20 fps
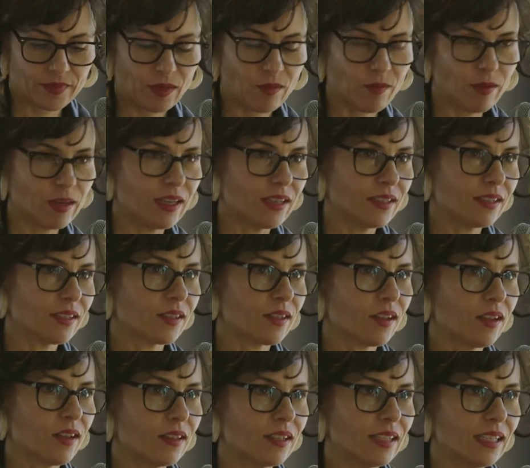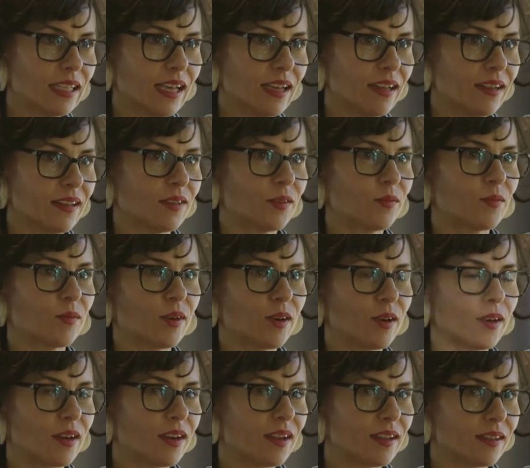when I saw Diana's
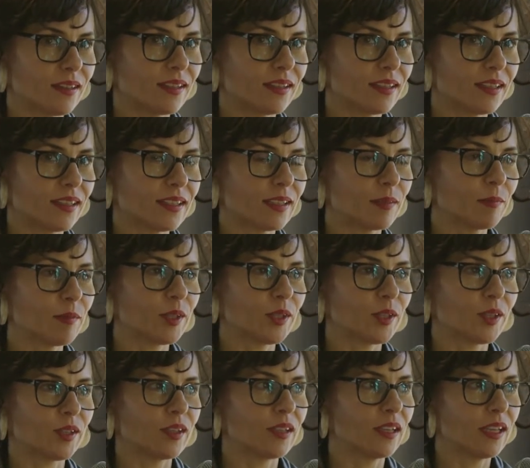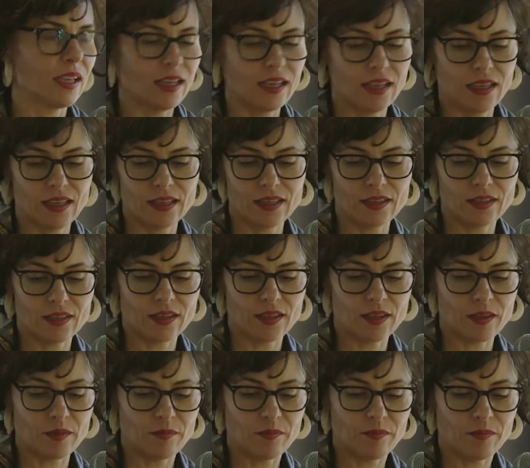work, this exhibition, it
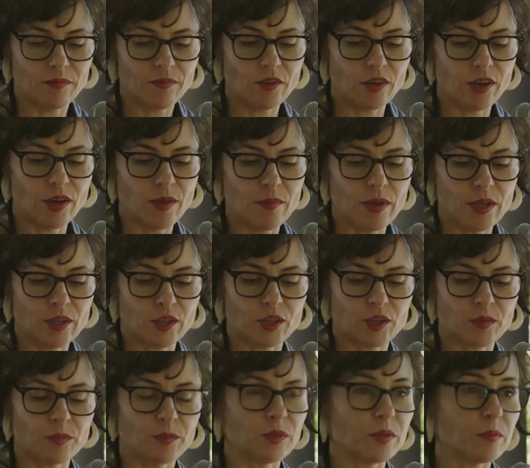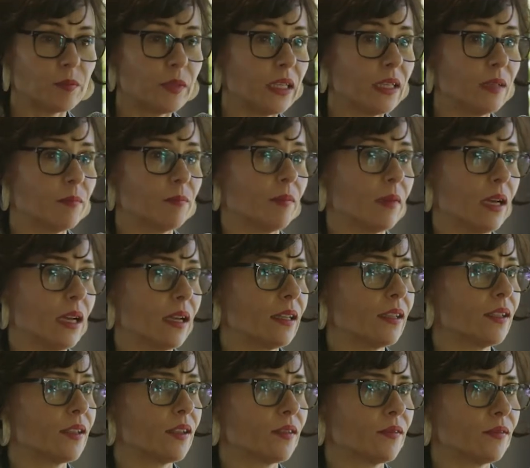uh, very much put me in
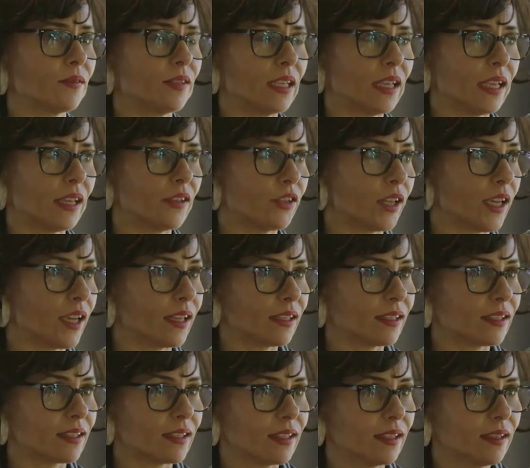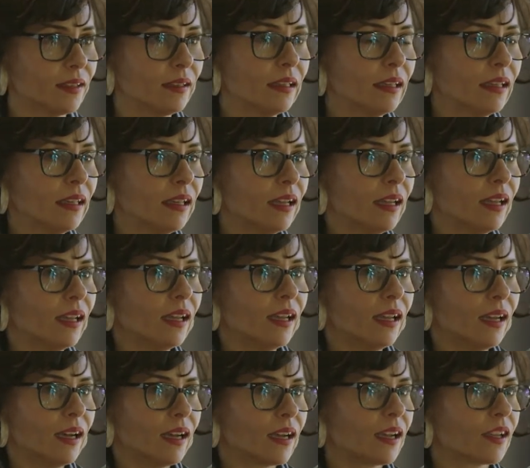mind of the Adriatic Sea,
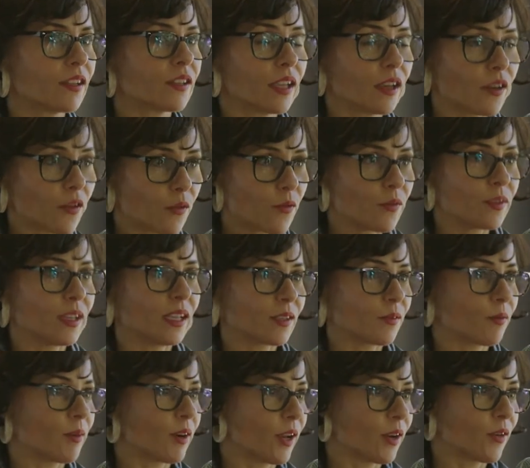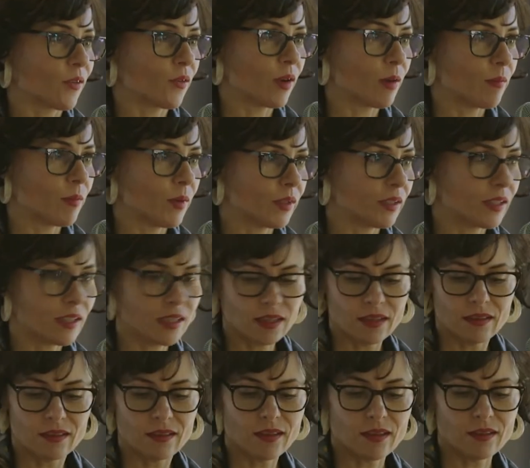because I grew. That's where I grew up on the
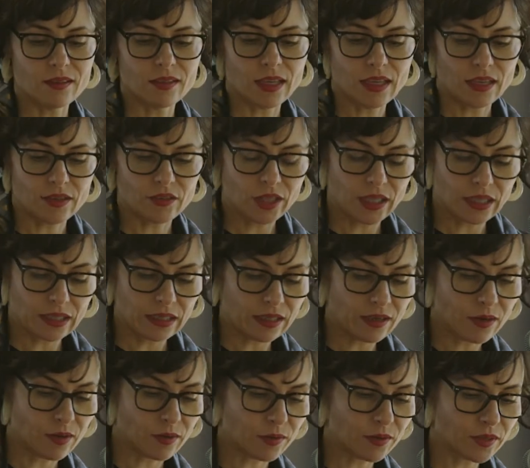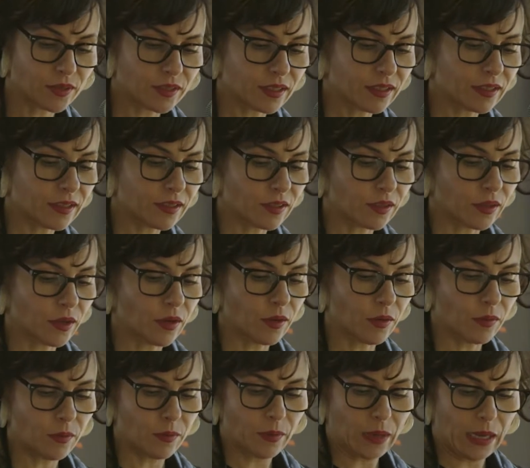on the Adriatic coast.
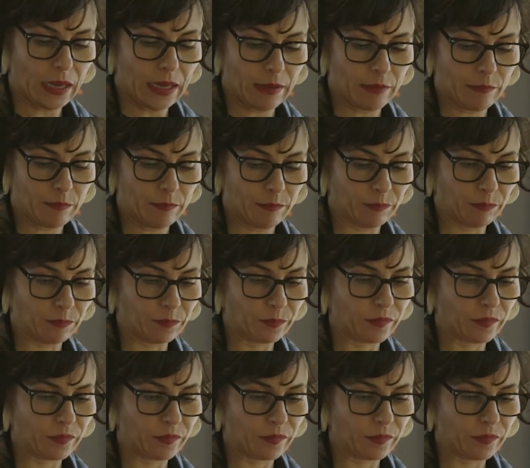So. Um,